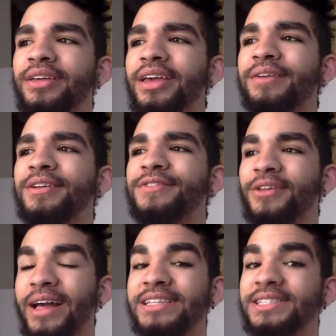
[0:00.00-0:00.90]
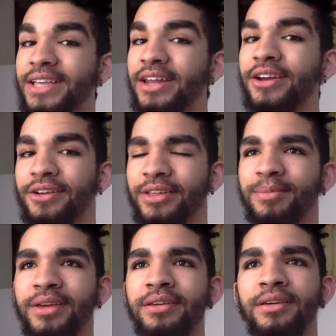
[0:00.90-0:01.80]
Even if they're like skinnier
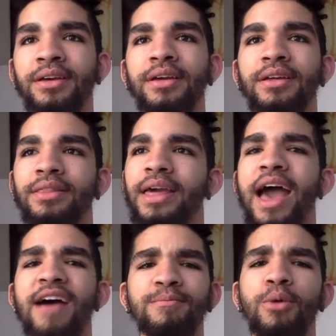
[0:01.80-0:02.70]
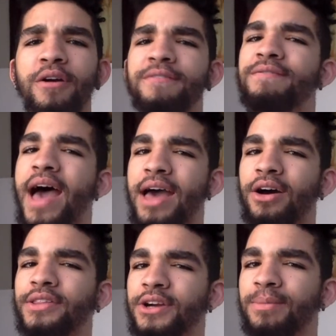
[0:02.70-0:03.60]
than me, they have more fat
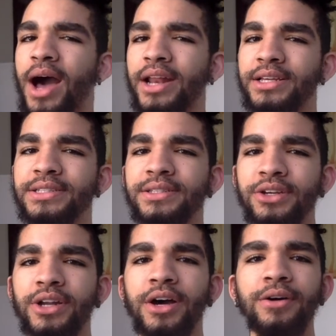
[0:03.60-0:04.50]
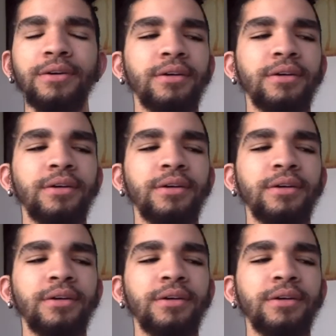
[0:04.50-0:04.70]
on their bodies, you know?